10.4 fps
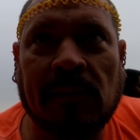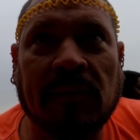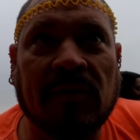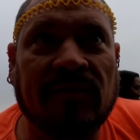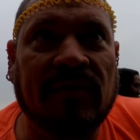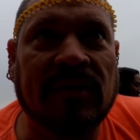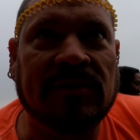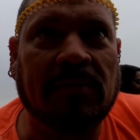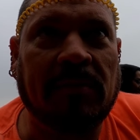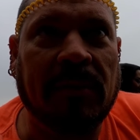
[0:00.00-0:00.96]
let me go
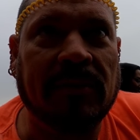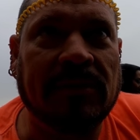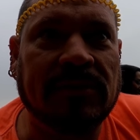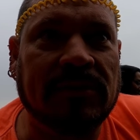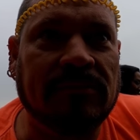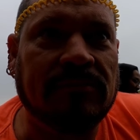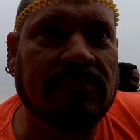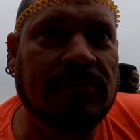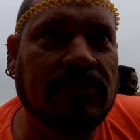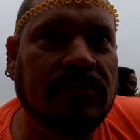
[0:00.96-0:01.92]
find some berries and
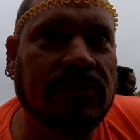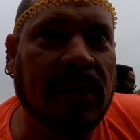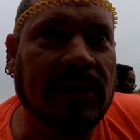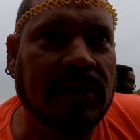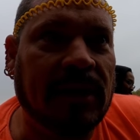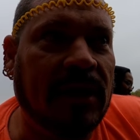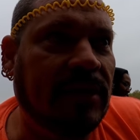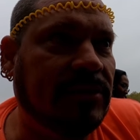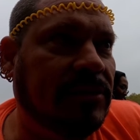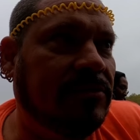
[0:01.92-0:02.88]

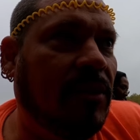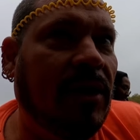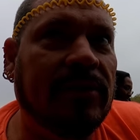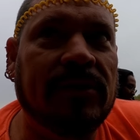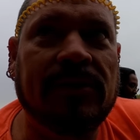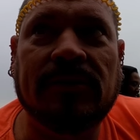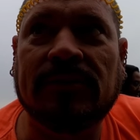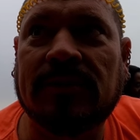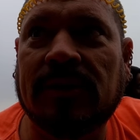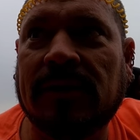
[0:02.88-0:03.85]
dandelions and wild
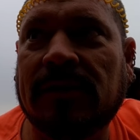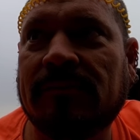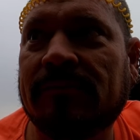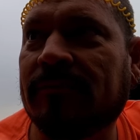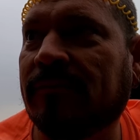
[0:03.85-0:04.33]
onions to eat.